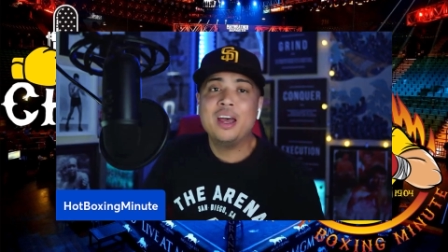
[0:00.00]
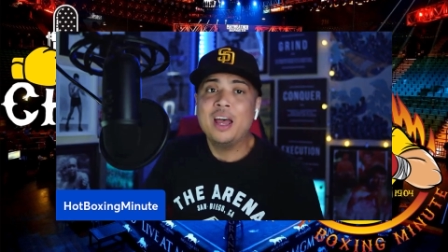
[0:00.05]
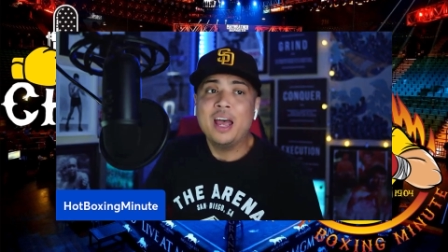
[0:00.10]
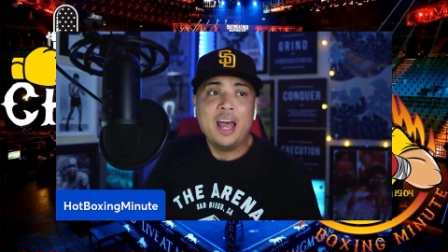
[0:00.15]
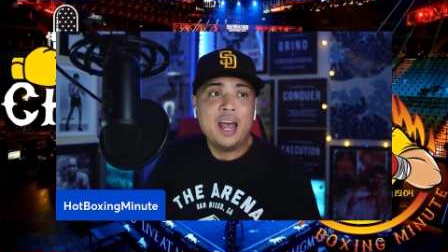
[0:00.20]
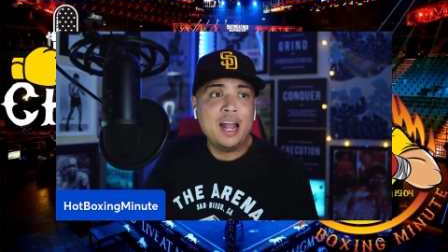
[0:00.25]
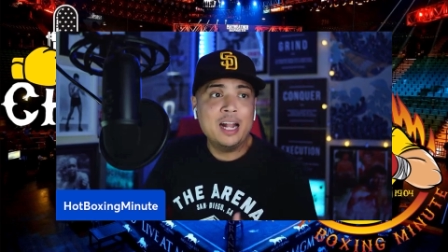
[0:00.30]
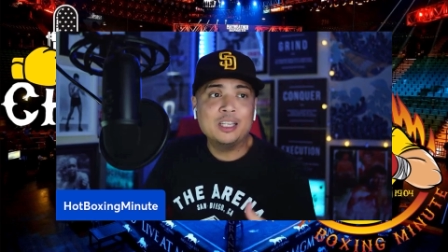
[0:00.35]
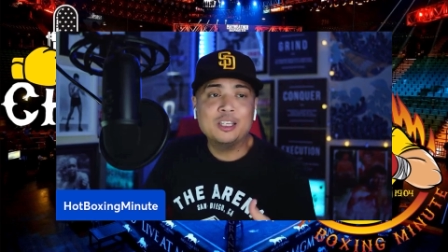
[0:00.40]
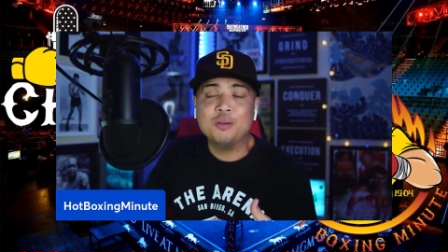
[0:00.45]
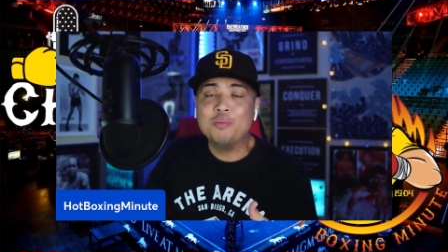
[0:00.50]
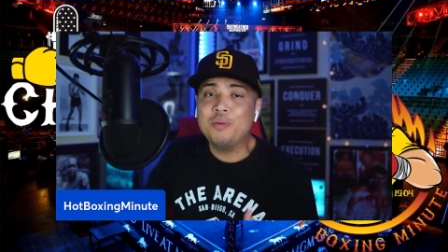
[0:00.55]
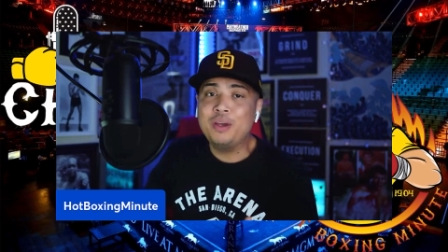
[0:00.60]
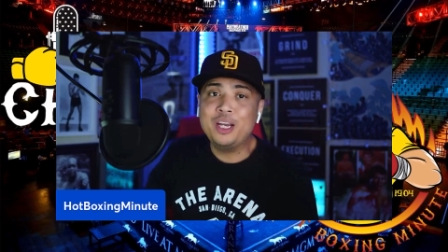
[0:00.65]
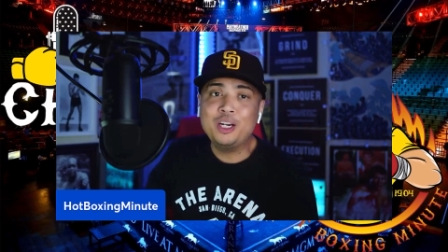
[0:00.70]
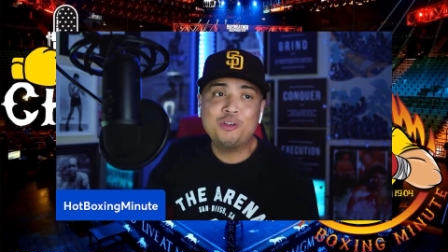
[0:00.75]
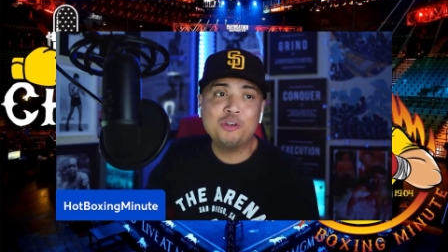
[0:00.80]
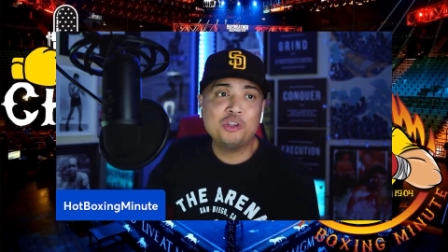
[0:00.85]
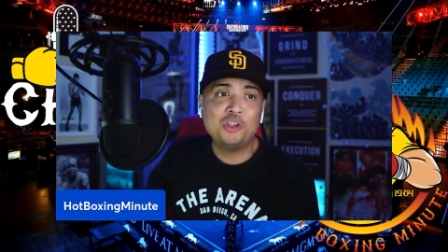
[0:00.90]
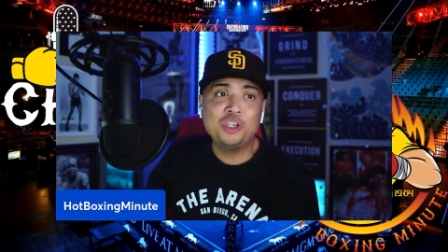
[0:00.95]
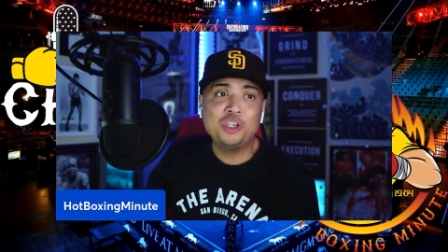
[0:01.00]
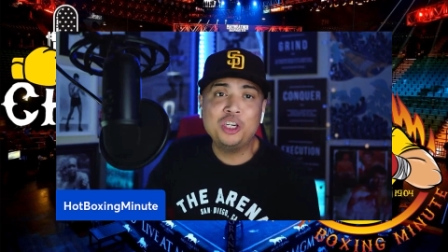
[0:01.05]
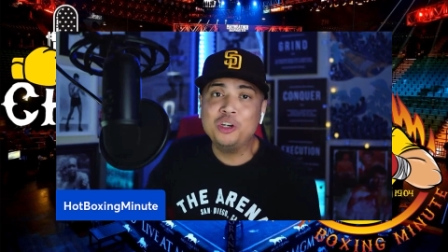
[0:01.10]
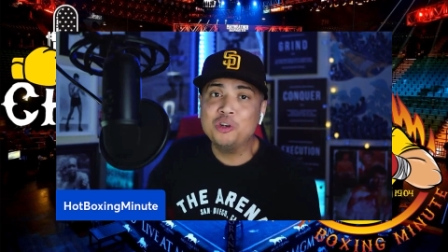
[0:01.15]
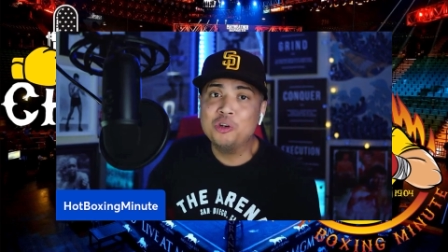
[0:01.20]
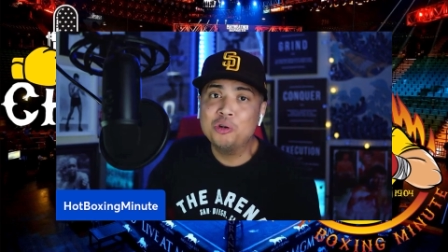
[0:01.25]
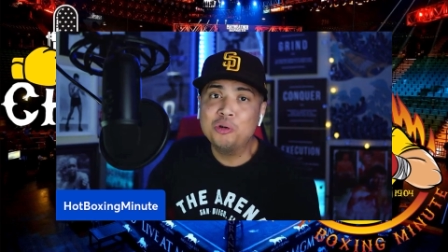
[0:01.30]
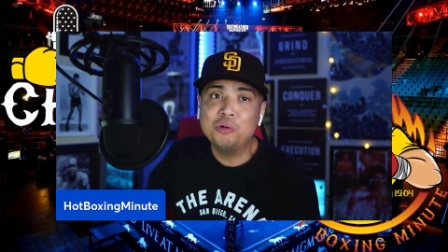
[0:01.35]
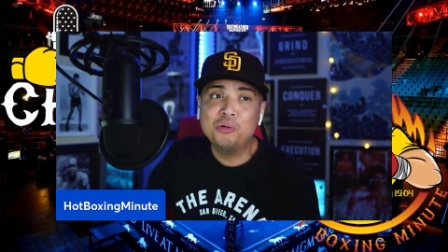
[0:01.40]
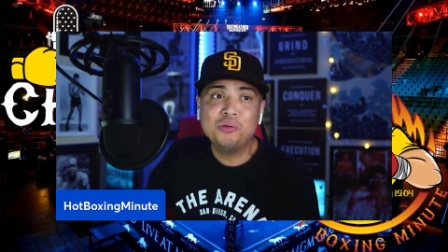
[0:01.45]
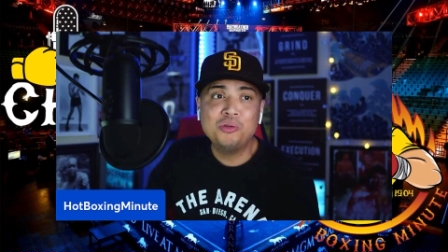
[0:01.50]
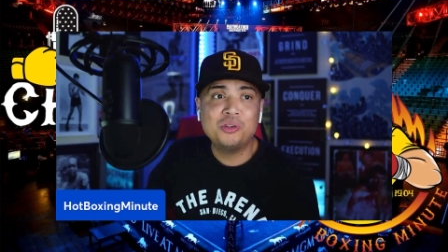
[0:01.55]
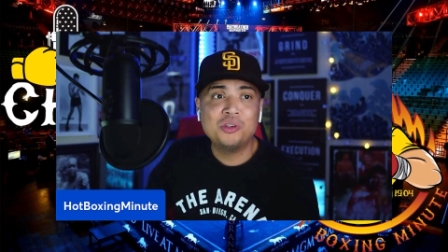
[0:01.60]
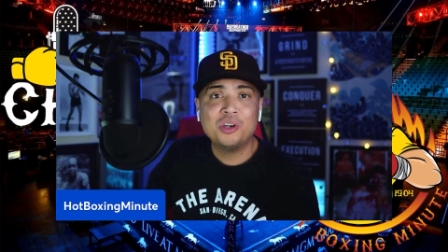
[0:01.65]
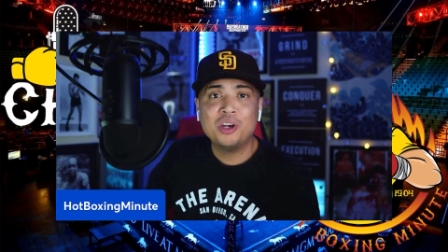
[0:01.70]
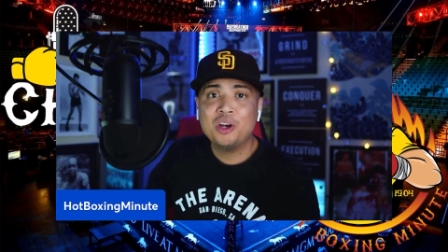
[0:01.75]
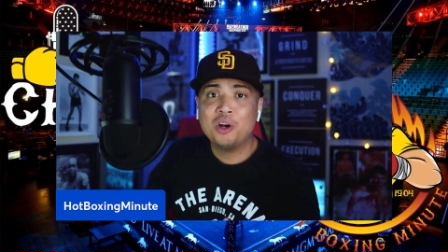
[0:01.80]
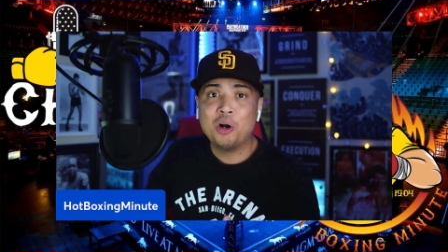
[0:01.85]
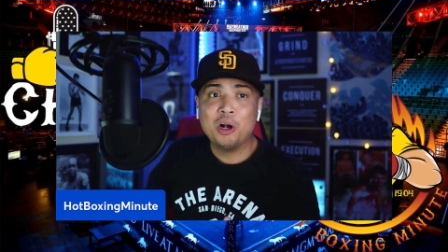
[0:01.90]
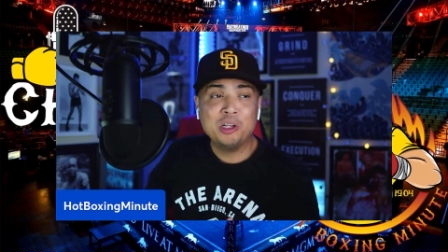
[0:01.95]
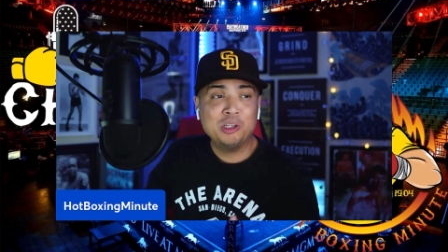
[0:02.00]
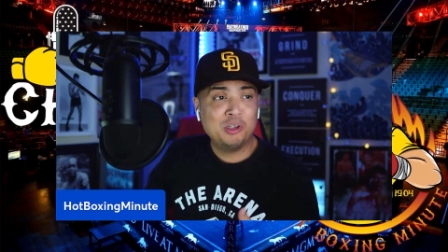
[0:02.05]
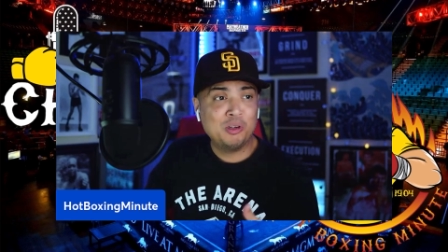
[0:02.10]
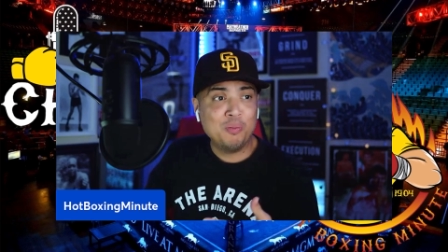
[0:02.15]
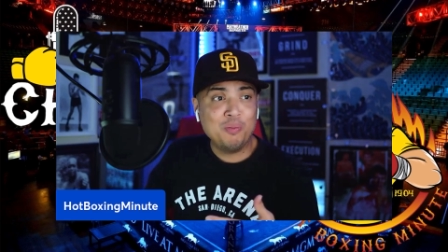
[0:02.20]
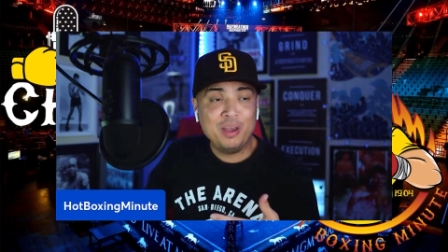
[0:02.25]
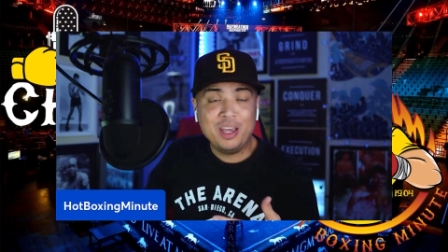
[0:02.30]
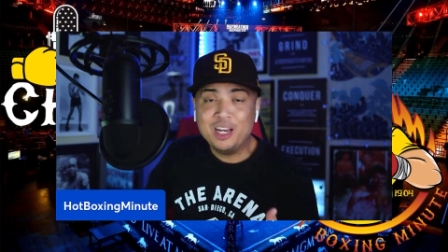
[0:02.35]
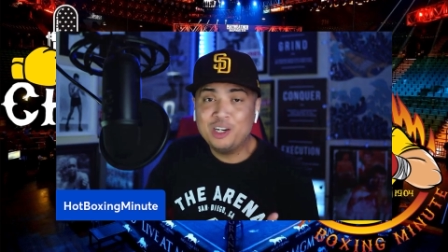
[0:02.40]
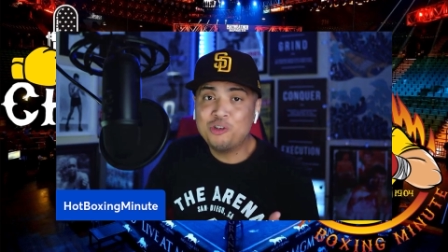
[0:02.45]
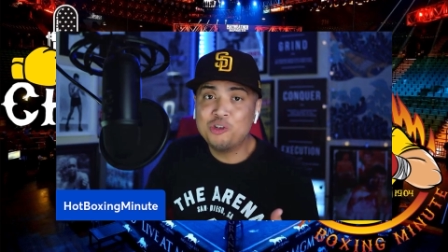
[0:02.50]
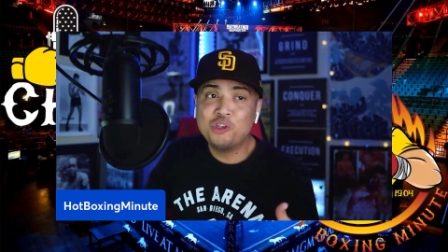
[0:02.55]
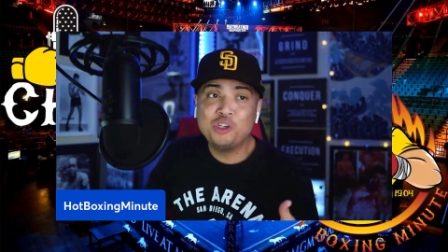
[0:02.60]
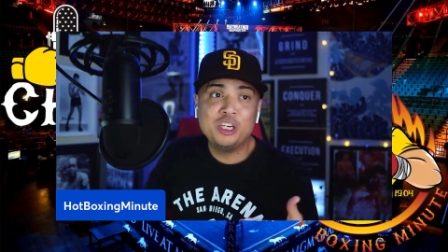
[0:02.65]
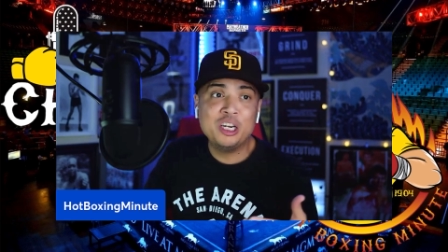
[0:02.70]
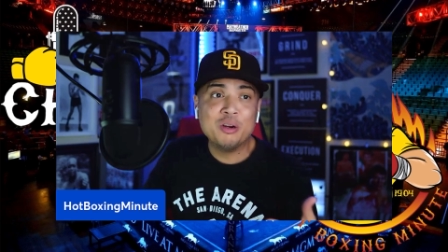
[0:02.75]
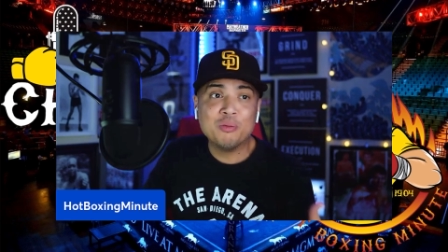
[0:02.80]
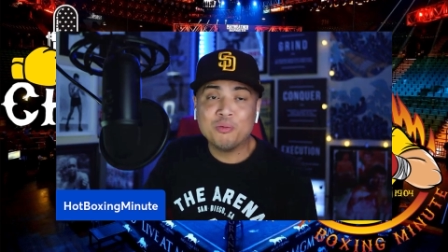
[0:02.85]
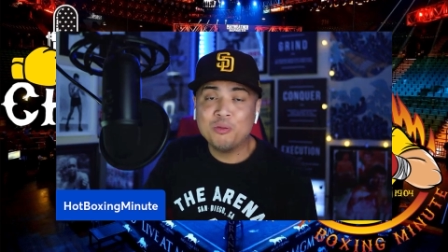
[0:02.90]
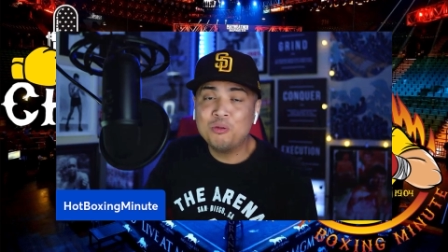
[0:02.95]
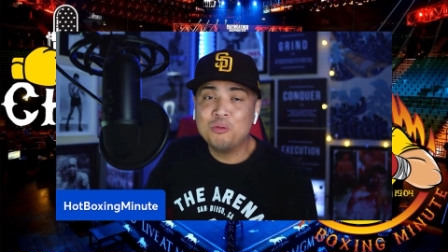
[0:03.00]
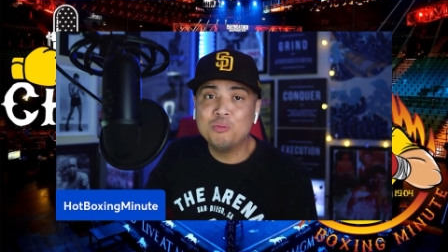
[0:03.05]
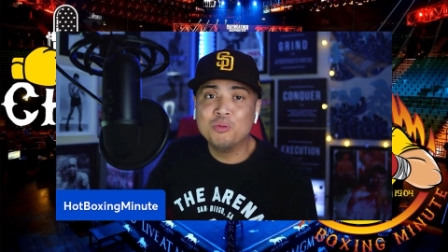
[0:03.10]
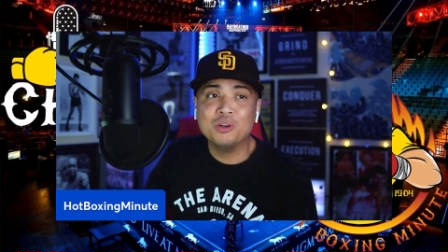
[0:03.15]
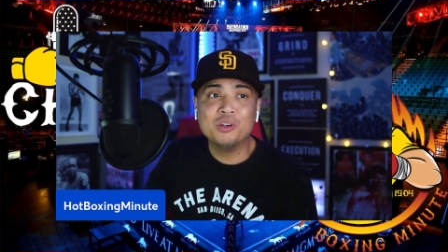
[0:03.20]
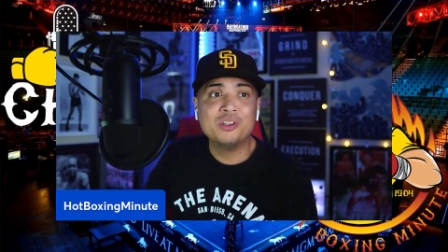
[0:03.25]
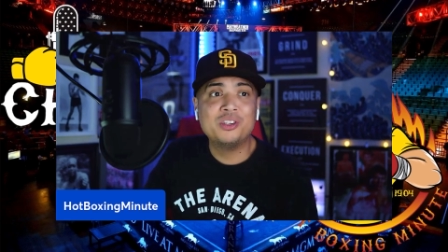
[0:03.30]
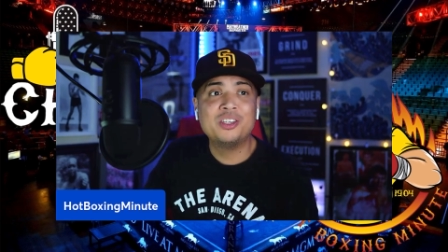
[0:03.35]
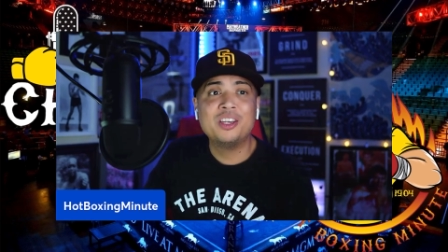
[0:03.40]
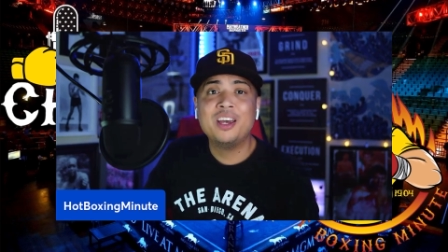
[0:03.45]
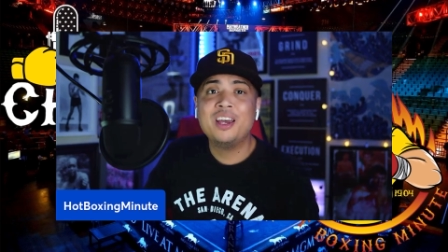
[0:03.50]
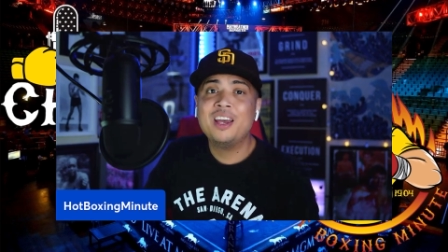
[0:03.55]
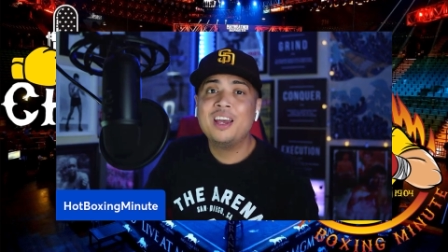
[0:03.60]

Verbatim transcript: Had some interesting news and some interesting rumors